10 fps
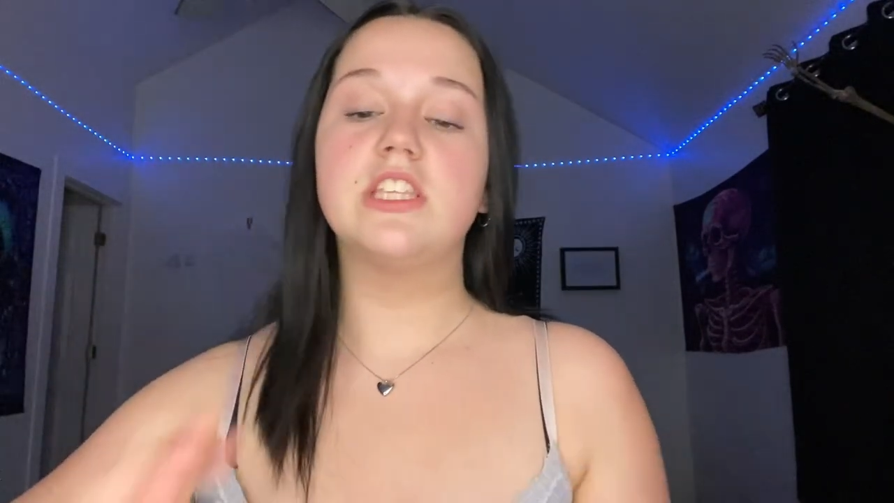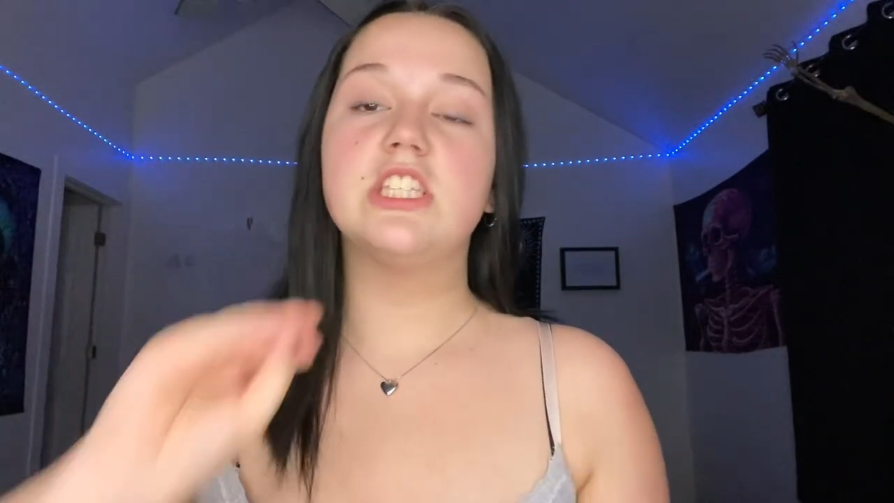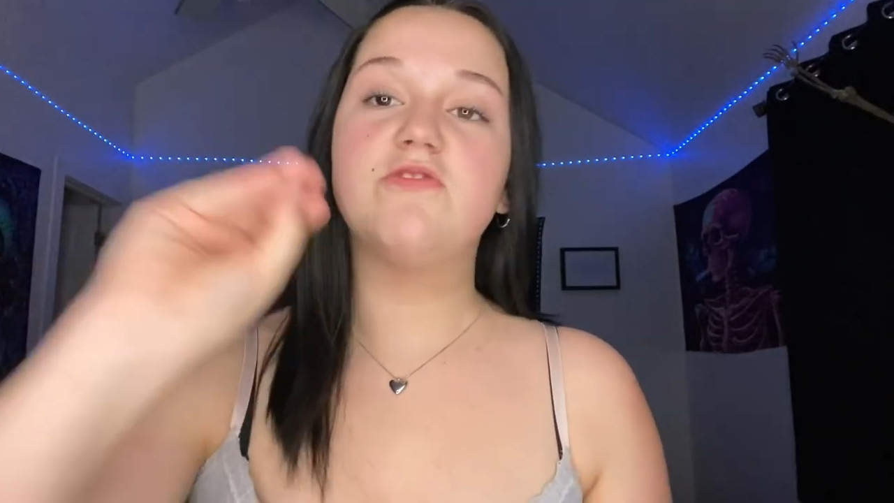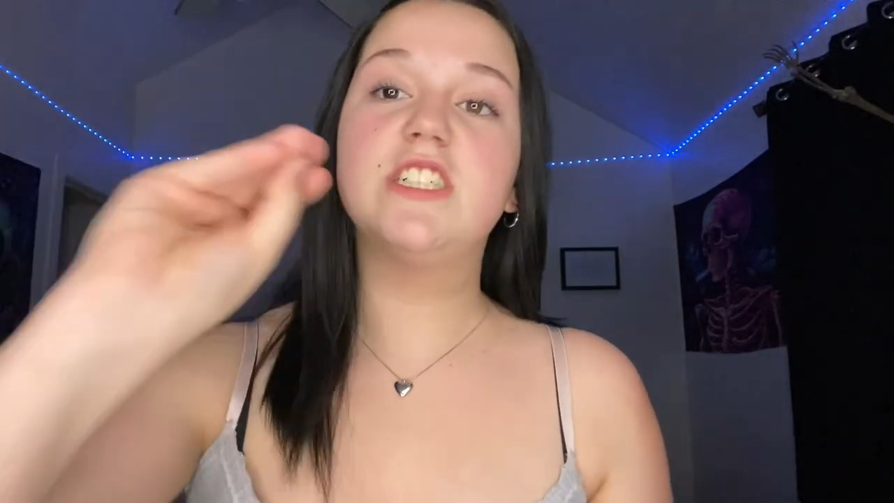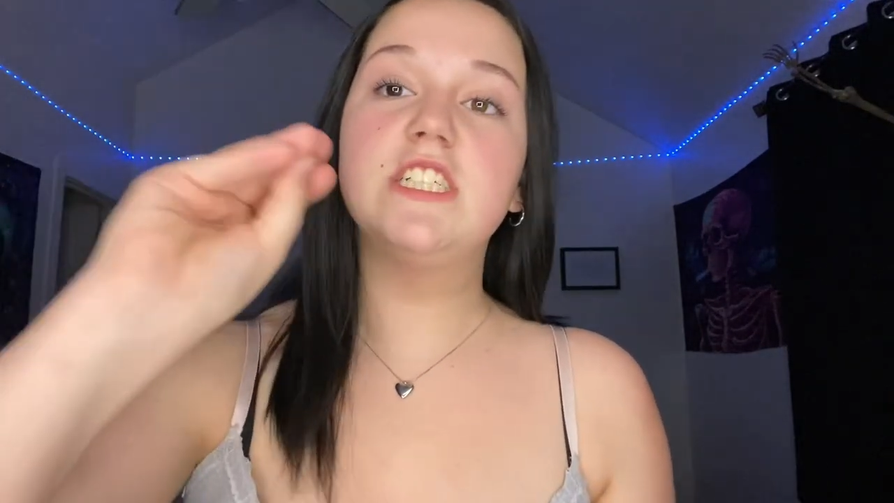
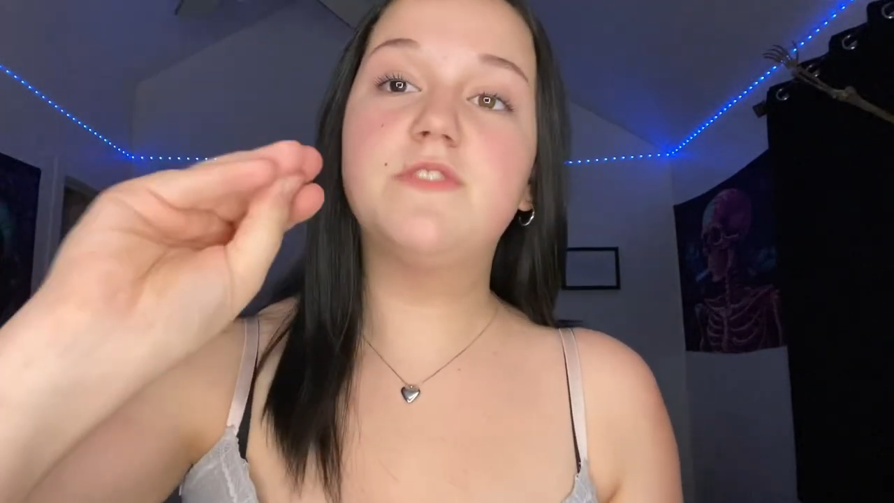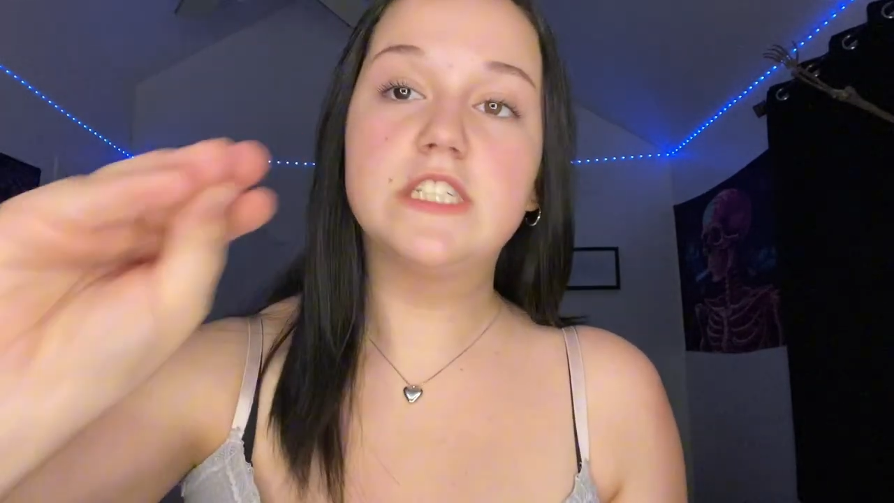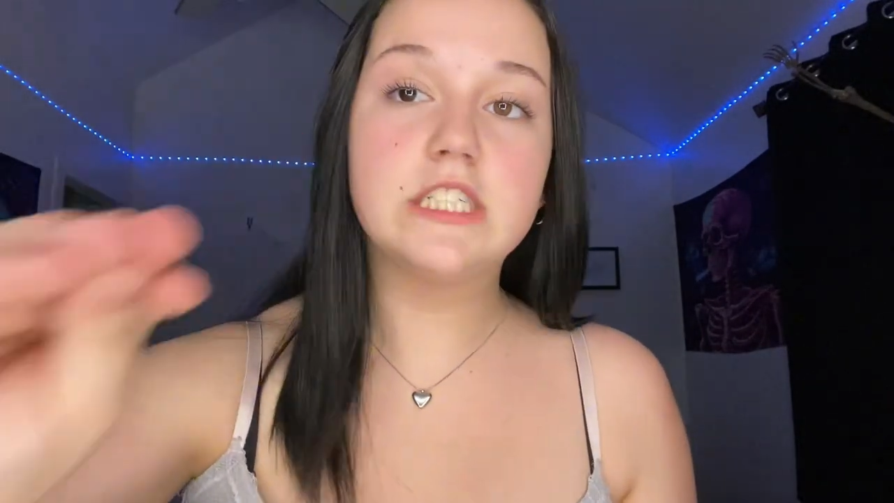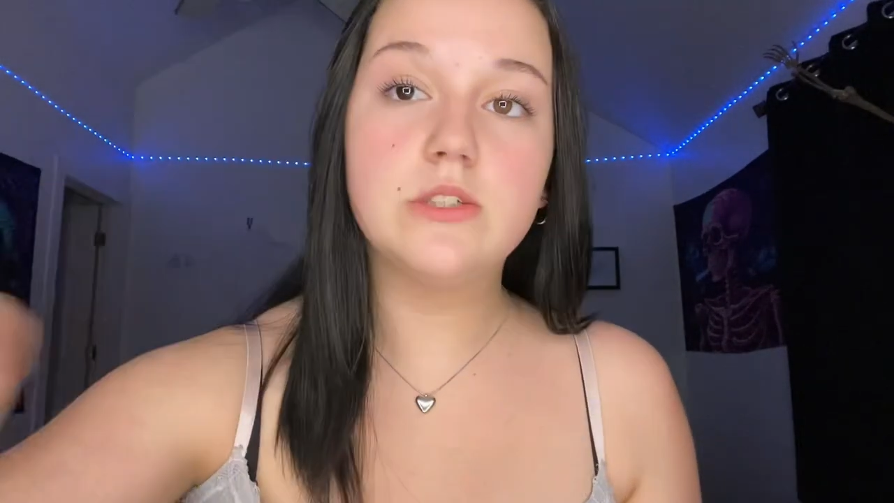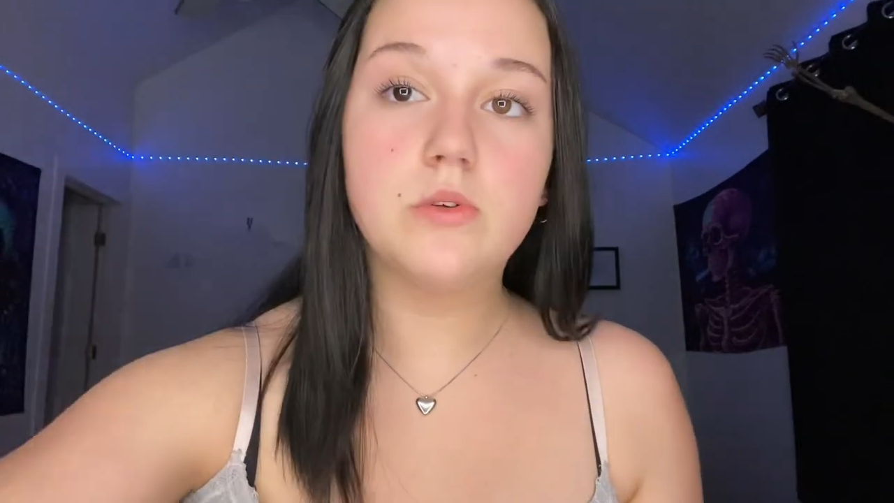It's very
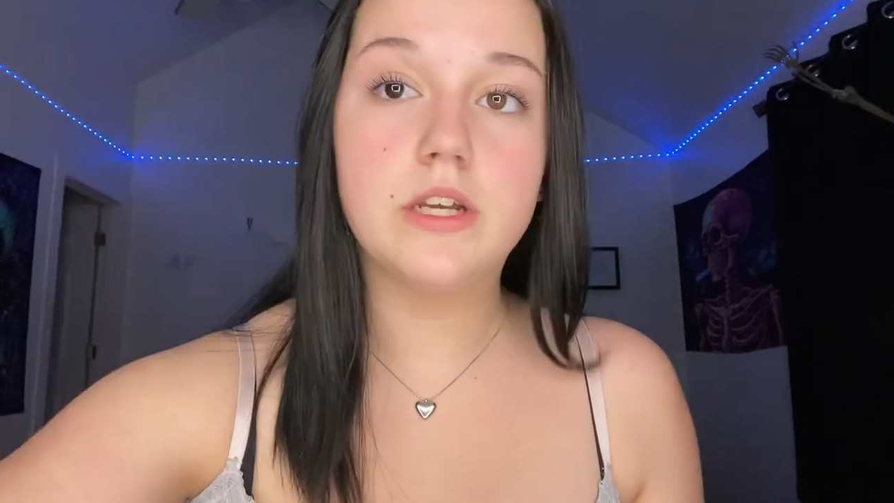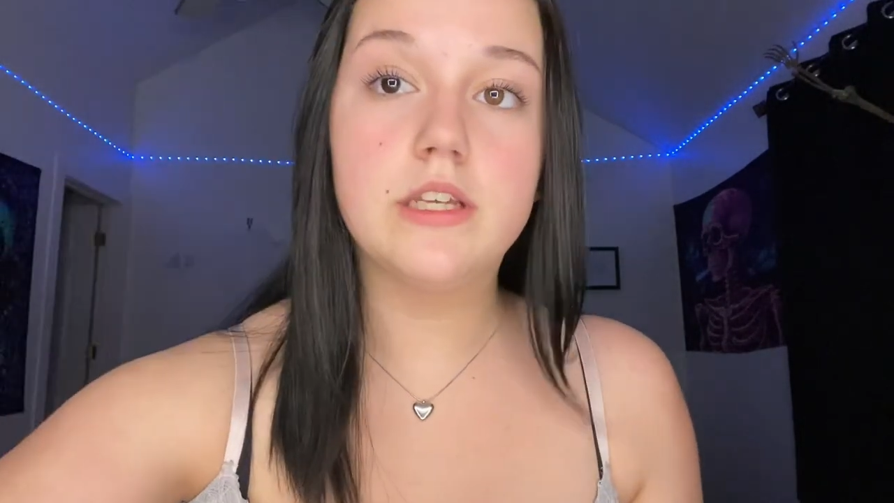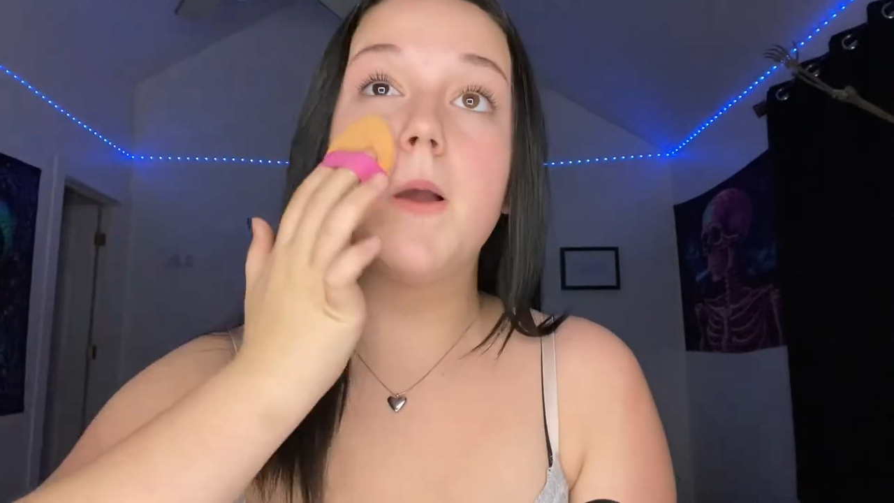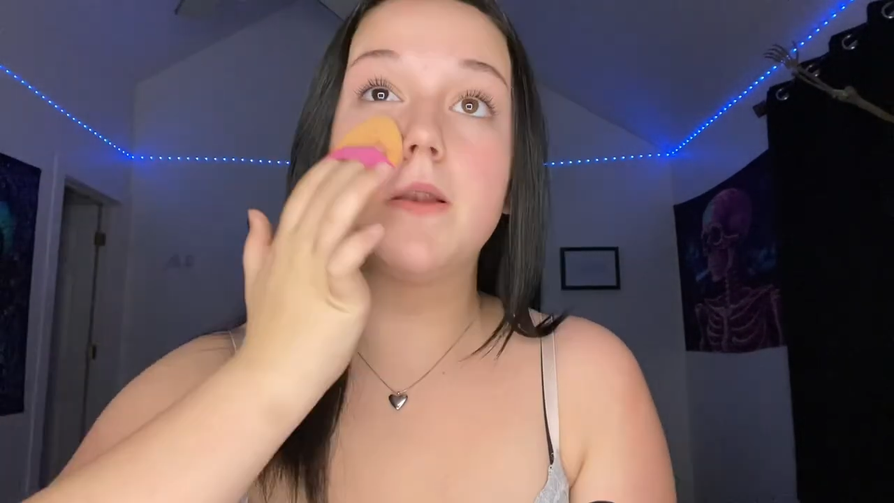fucking annoying.